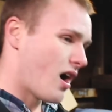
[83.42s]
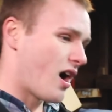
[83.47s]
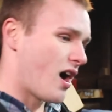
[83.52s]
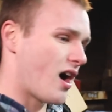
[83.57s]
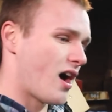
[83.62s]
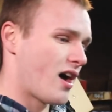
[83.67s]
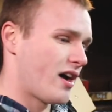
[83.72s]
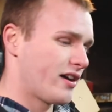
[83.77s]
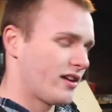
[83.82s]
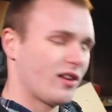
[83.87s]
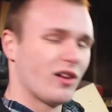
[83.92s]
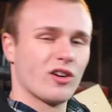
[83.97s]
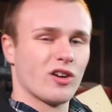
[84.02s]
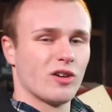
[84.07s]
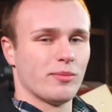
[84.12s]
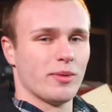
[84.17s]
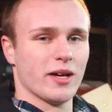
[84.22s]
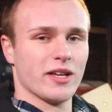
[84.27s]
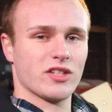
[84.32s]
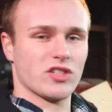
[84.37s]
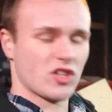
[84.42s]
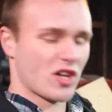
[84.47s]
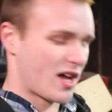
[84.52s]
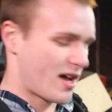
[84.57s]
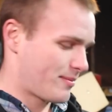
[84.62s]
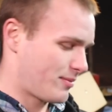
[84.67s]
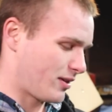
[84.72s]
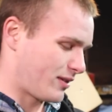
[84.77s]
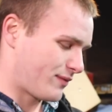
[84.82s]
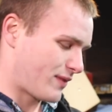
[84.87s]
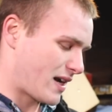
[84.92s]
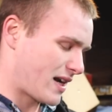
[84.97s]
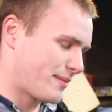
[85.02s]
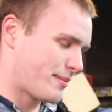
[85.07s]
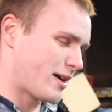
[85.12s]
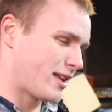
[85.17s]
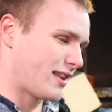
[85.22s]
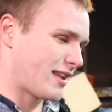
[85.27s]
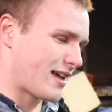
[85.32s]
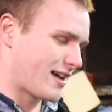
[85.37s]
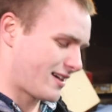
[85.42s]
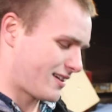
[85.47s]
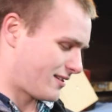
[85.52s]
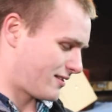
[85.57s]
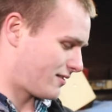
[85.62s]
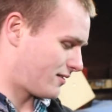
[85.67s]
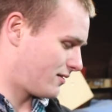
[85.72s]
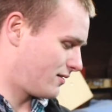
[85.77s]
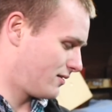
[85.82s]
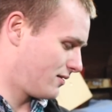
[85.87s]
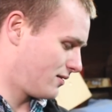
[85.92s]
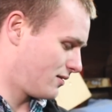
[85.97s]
Your local bike shop. You can find them online.